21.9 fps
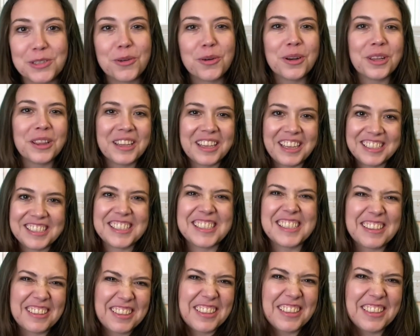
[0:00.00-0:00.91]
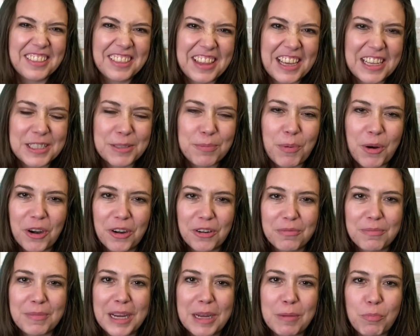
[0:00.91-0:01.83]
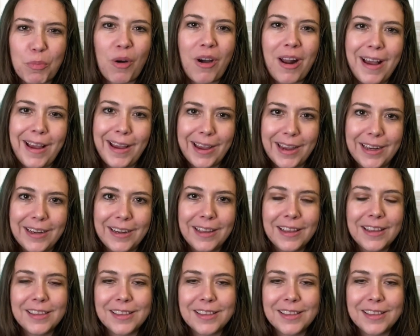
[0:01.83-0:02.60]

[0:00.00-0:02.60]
or at least that's part of my pride.